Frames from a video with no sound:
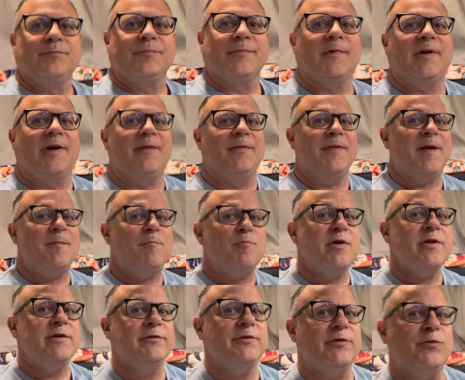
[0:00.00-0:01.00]
right, that
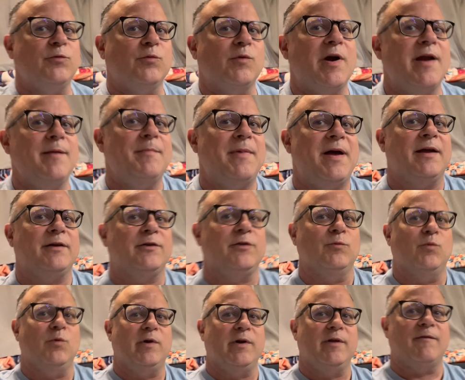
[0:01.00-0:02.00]
brings us right back to
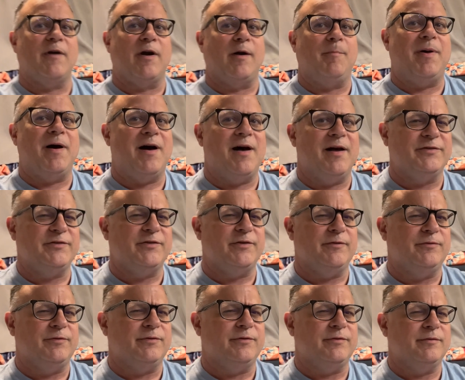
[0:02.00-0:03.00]
one of our
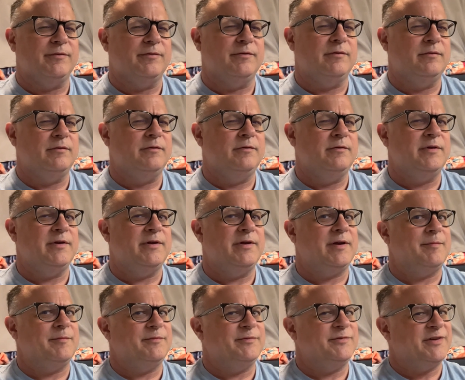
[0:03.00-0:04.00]
positives that
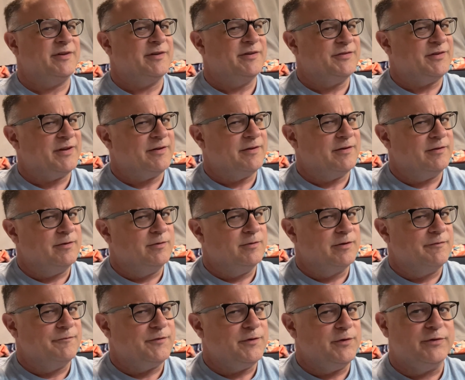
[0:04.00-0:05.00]
I'm just going to sound a little
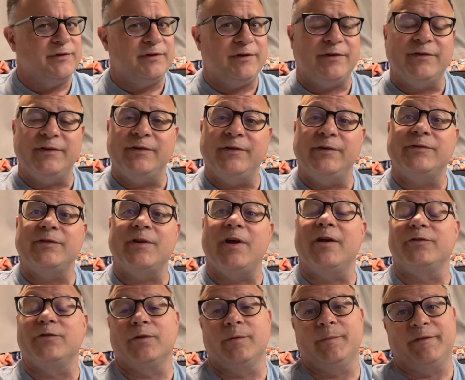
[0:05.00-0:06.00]
confusing because it's
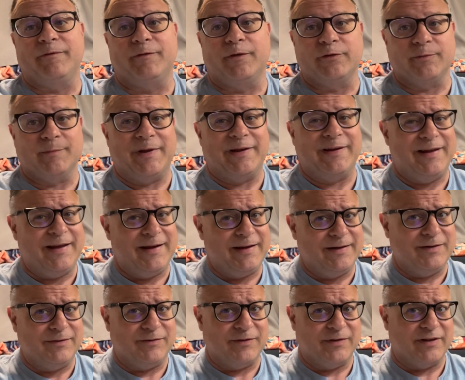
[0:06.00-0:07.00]
also going to be first on my
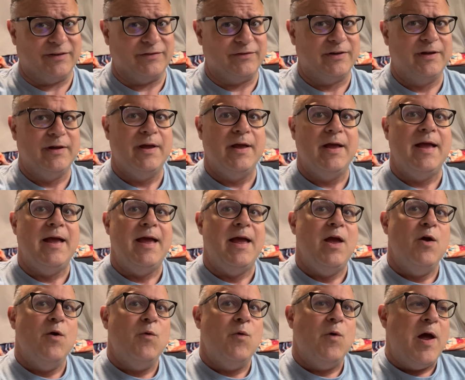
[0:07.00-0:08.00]
negative list.
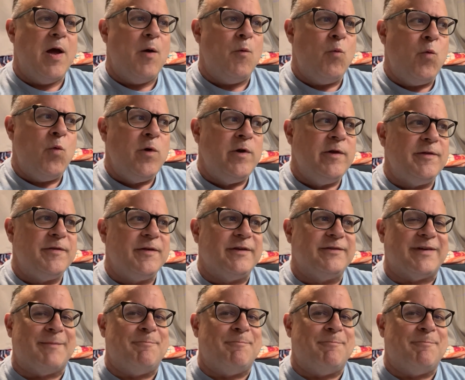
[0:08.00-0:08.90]
One of the things I